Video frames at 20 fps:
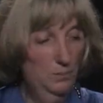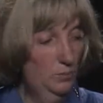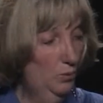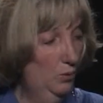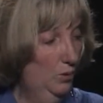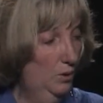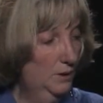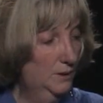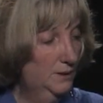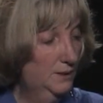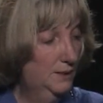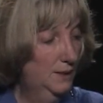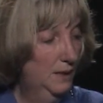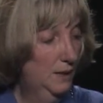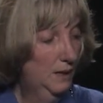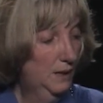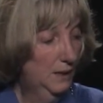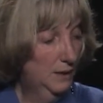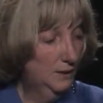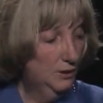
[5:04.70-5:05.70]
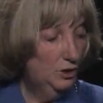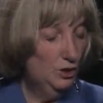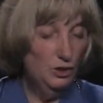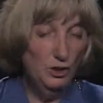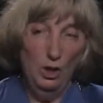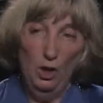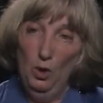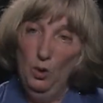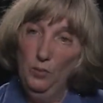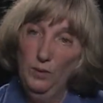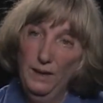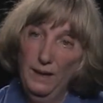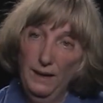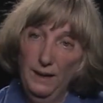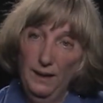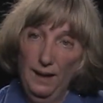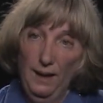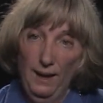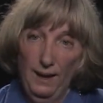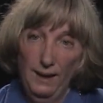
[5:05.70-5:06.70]
books so that
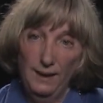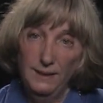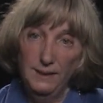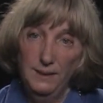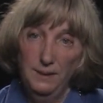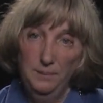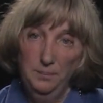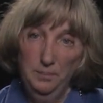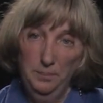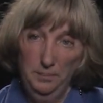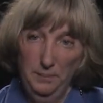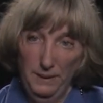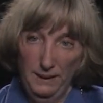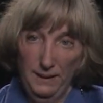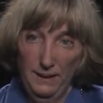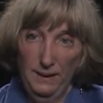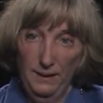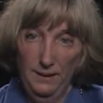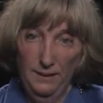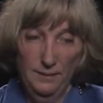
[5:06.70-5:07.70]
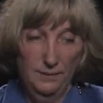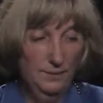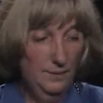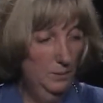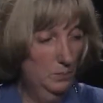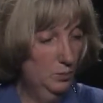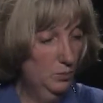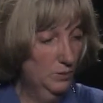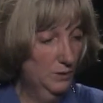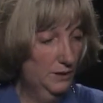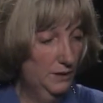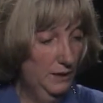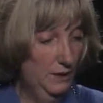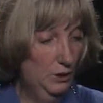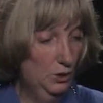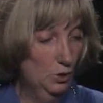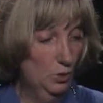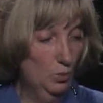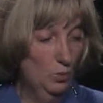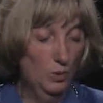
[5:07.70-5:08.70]
I can meet the
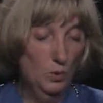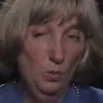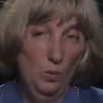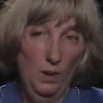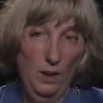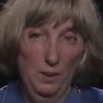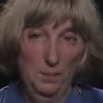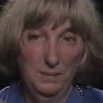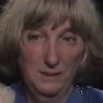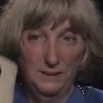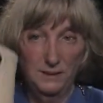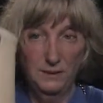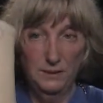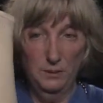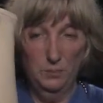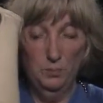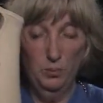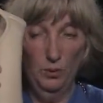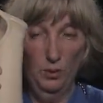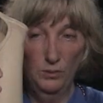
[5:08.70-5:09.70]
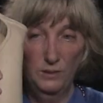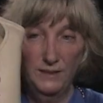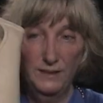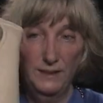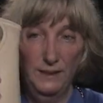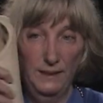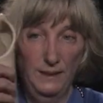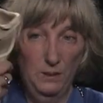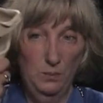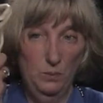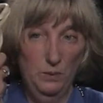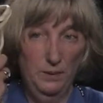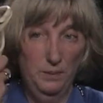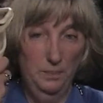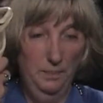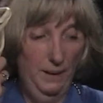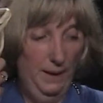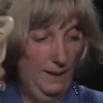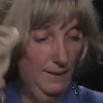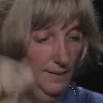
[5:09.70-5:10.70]
procedural requirements to proceed with
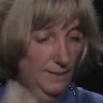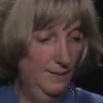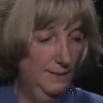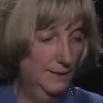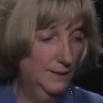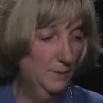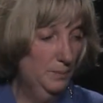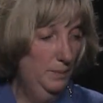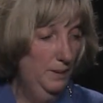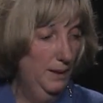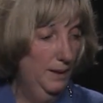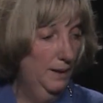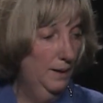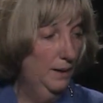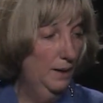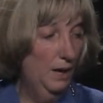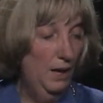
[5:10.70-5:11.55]
making the splint.